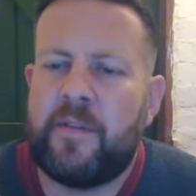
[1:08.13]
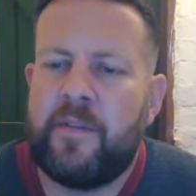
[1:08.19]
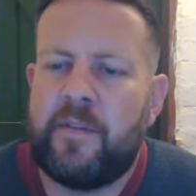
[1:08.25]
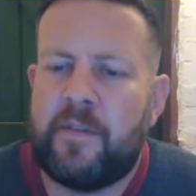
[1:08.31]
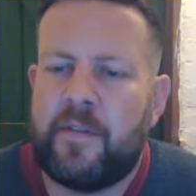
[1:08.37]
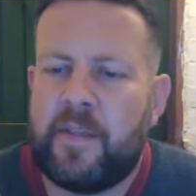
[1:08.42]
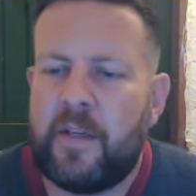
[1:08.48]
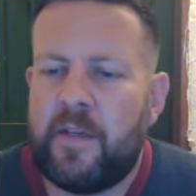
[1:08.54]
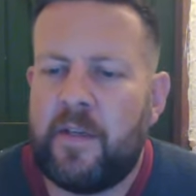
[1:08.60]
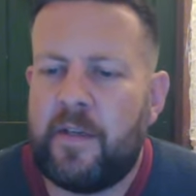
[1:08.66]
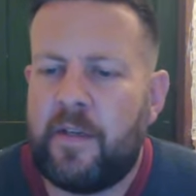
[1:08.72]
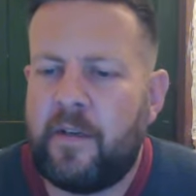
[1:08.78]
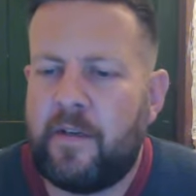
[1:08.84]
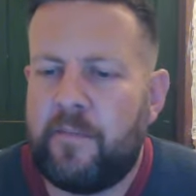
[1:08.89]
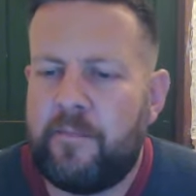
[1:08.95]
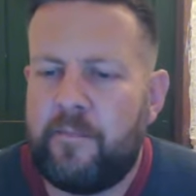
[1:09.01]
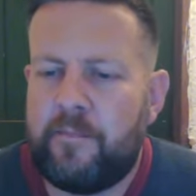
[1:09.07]
and
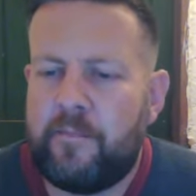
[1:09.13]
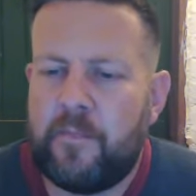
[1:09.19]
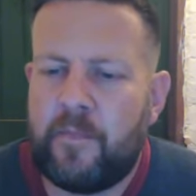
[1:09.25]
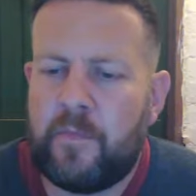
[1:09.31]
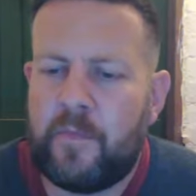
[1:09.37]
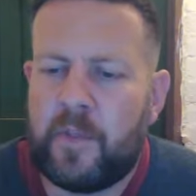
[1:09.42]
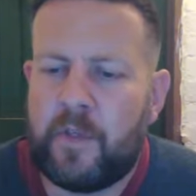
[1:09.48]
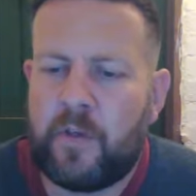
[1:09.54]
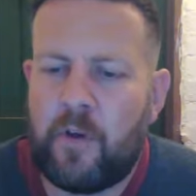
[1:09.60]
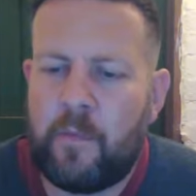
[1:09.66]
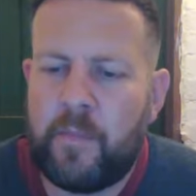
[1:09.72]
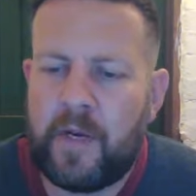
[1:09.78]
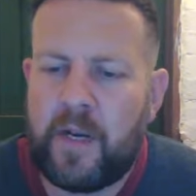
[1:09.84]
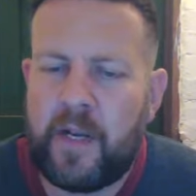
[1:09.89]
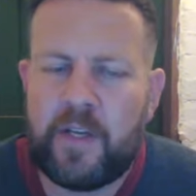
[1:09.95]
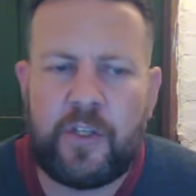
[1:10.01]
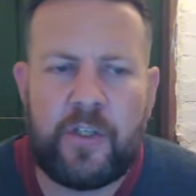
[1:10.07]
the
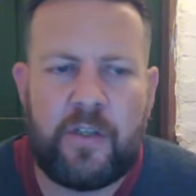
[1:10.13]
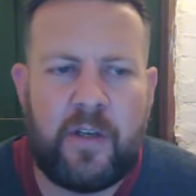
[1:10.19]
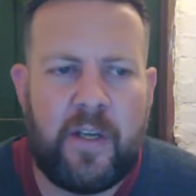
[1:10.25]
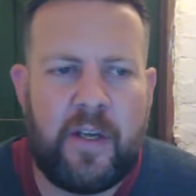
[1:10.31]
combination